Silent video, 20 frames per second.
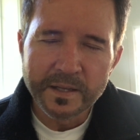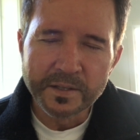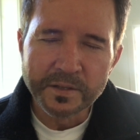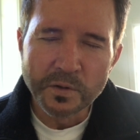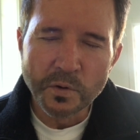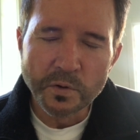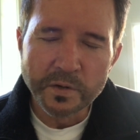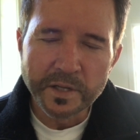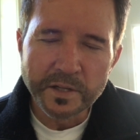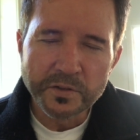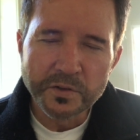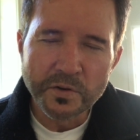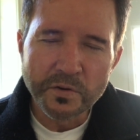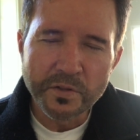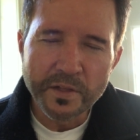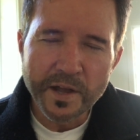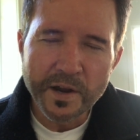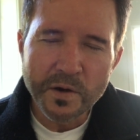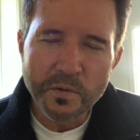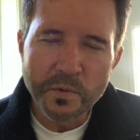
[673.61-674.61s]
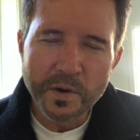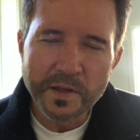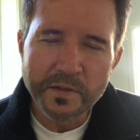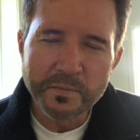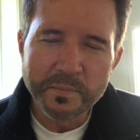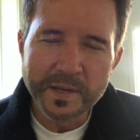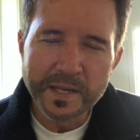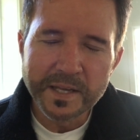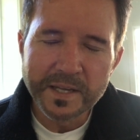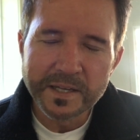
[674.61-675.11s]
knowing that you're there
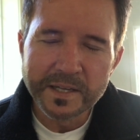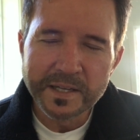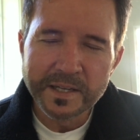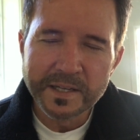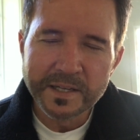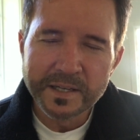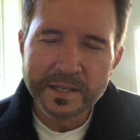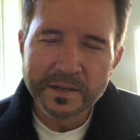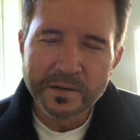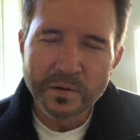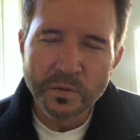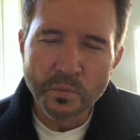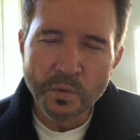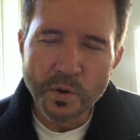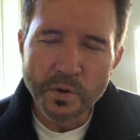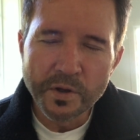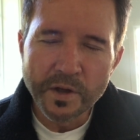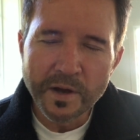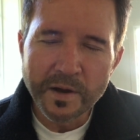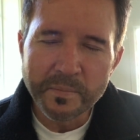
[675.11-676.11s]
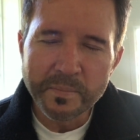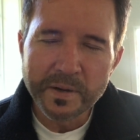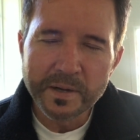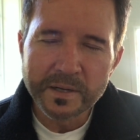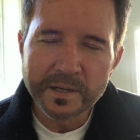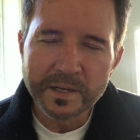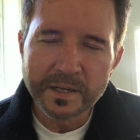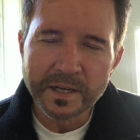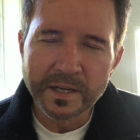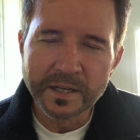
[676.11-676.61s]
with me. Woke up
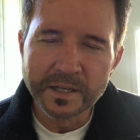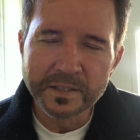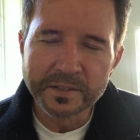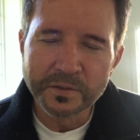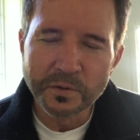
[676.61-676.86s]
uh,